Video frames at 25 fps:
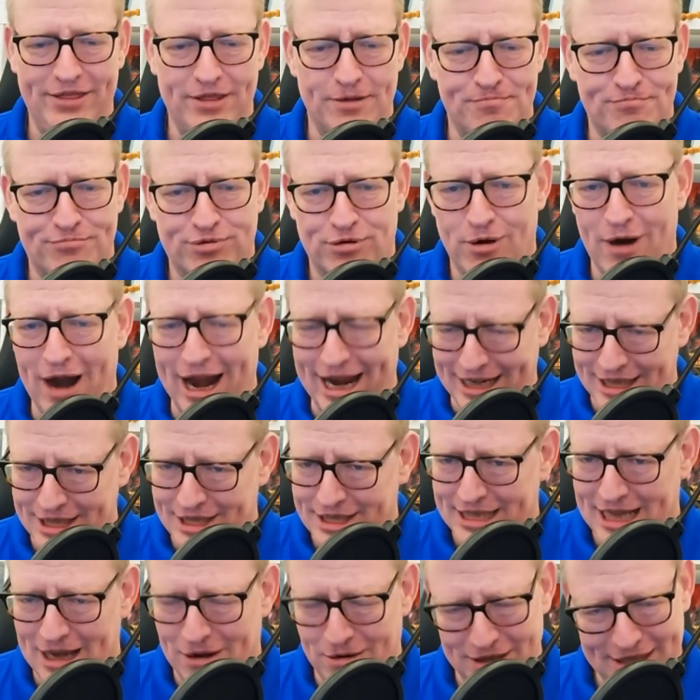the
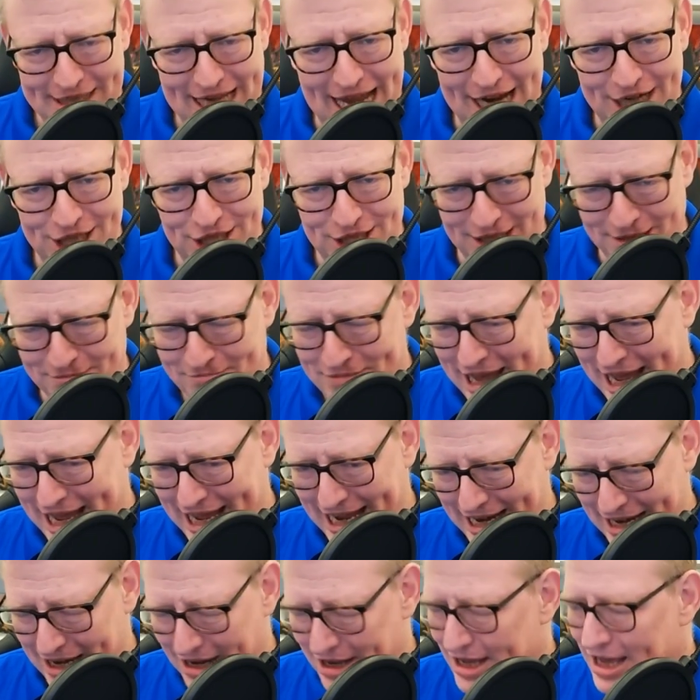price that was actually
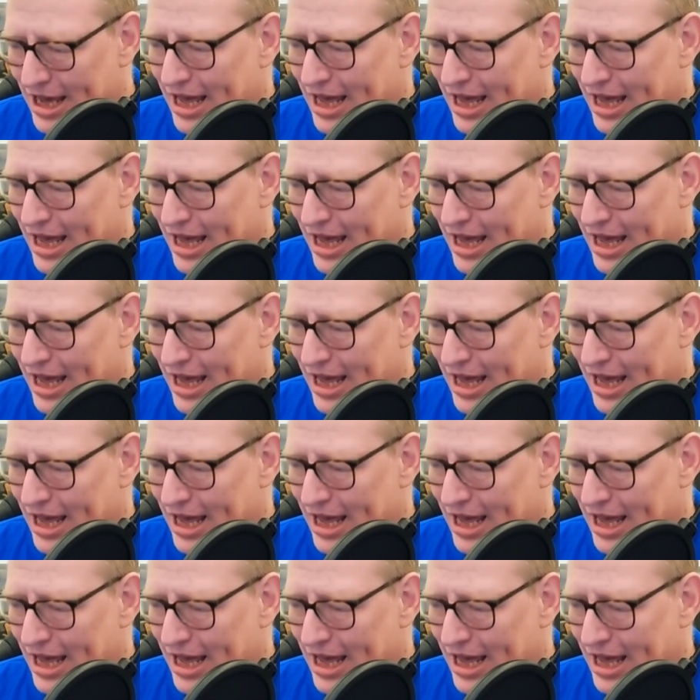paid.